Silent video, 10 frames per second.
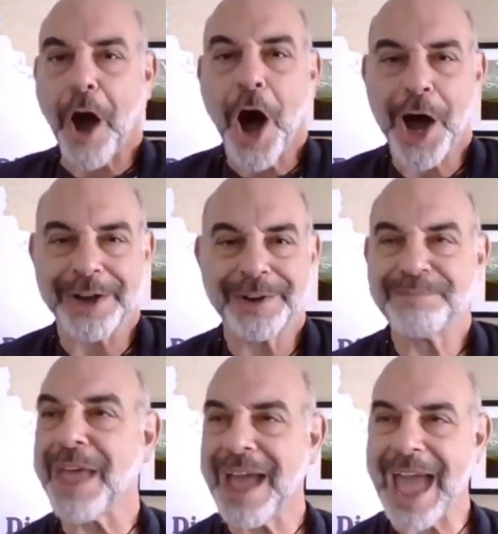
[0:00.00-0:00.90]

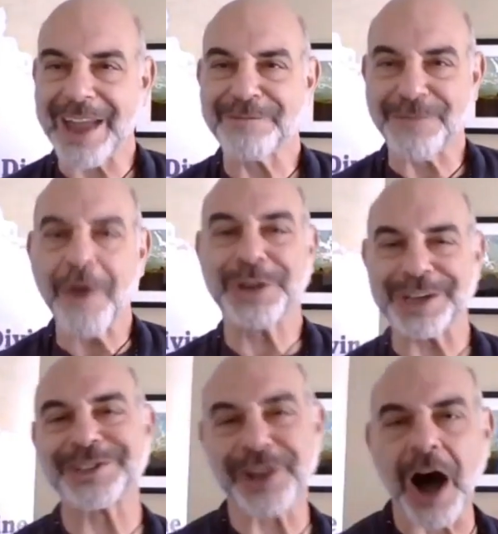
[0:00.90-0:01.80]
on and
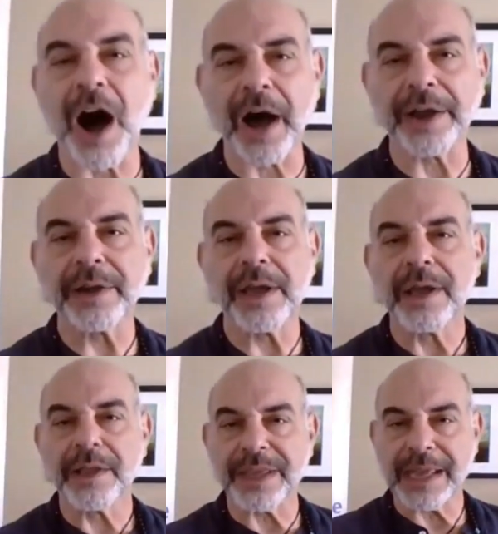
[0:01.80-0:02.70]
focus on
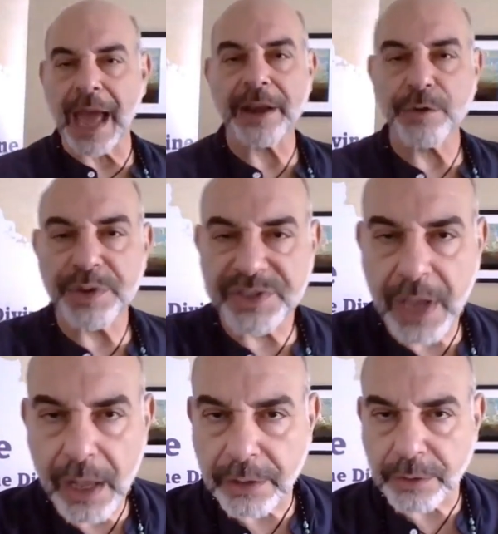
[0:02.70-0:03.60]
the end
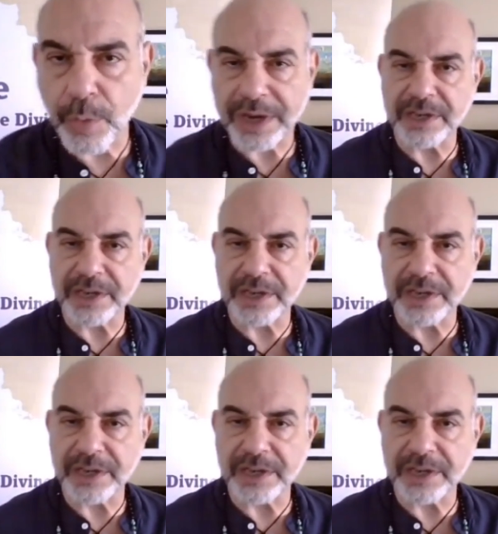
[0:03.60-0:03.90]
result,